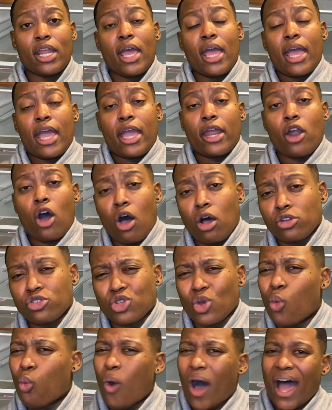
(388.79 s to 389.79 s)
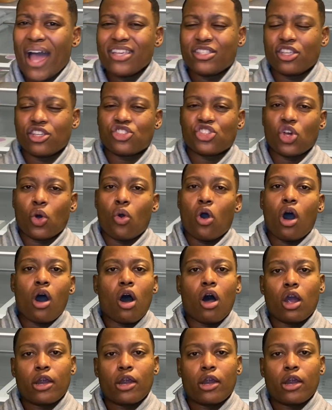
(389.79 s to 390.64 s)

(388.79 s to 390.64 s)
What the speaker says: And also, why is it so hard